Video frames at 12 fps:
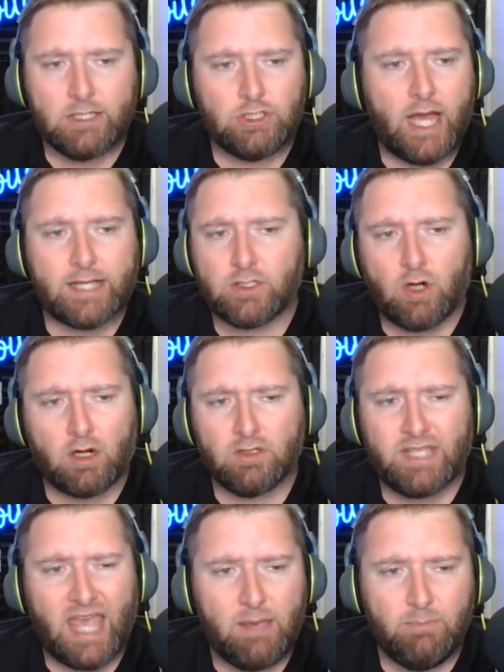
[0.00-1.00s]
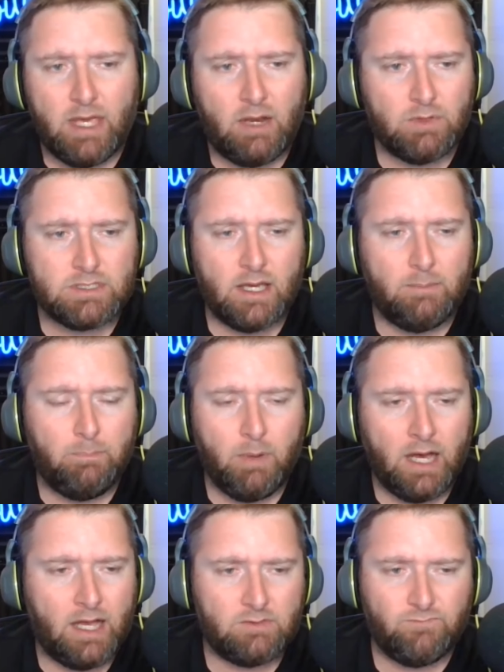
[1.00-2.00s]
Jackson Arnold came in and was a,
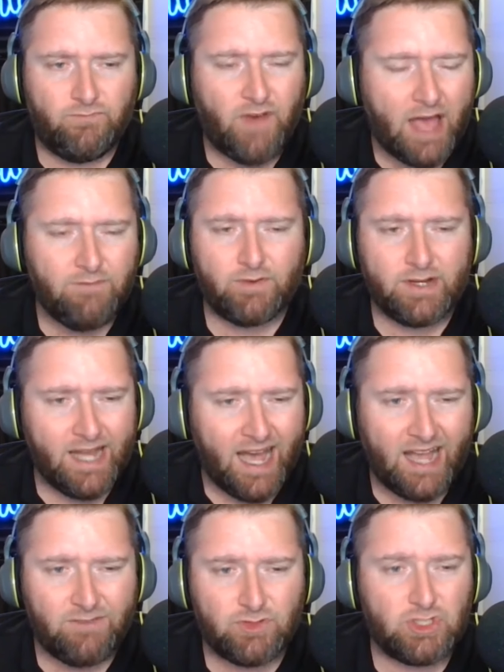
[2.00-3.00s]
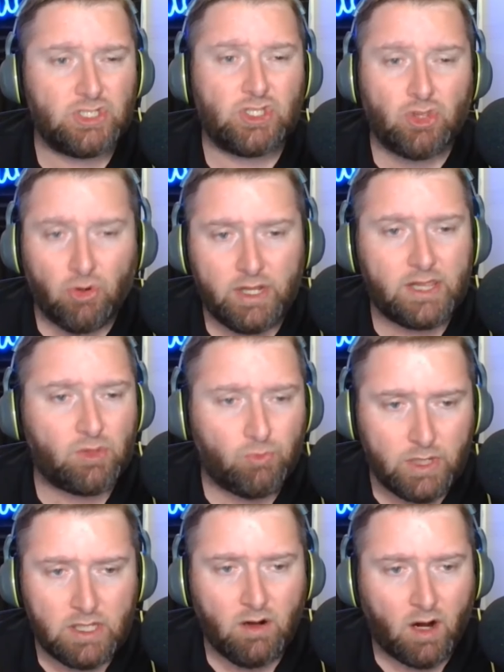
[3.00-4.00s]
a uh, five for nine for just
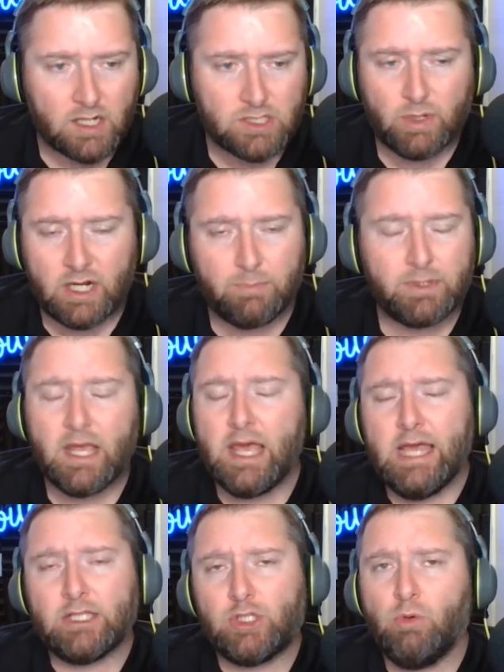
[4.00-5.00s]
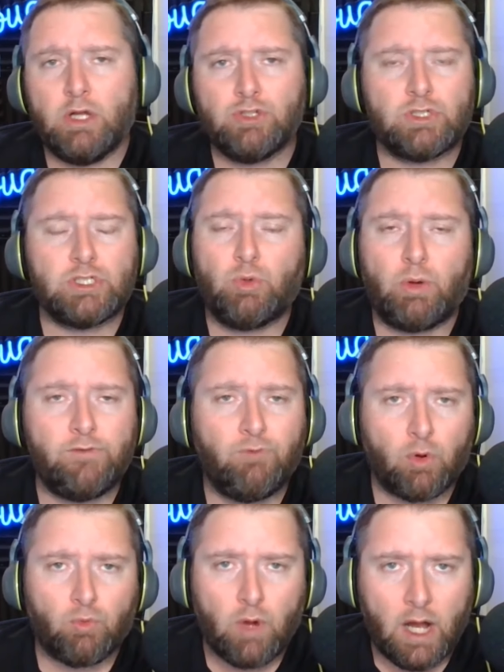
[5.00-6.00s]
33 yards. So ended up
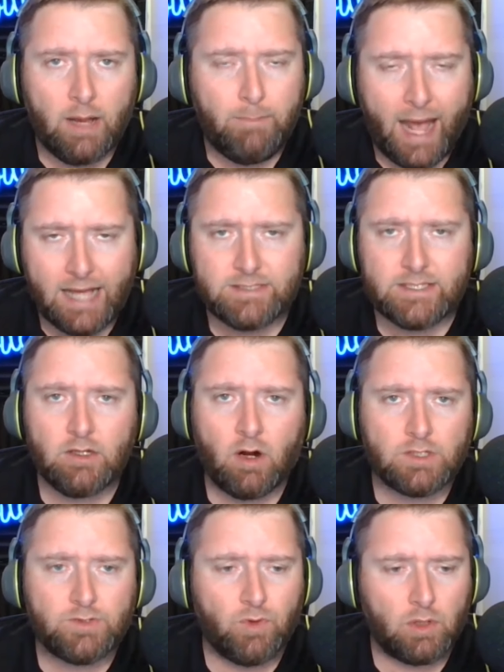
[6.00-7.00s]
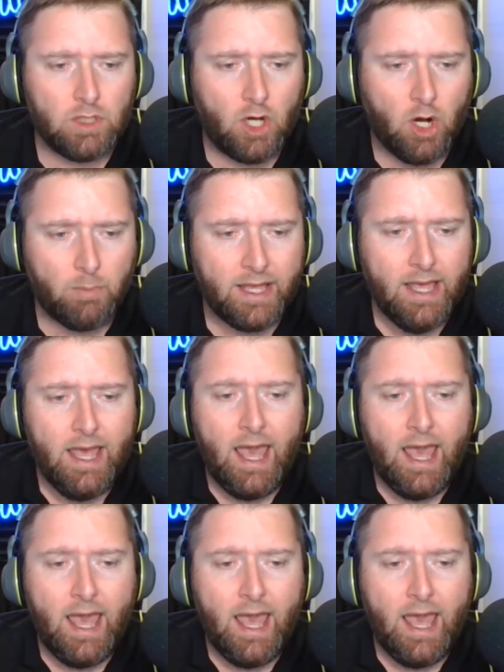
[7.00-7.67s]
224 uh, passing yards for Oklahoma.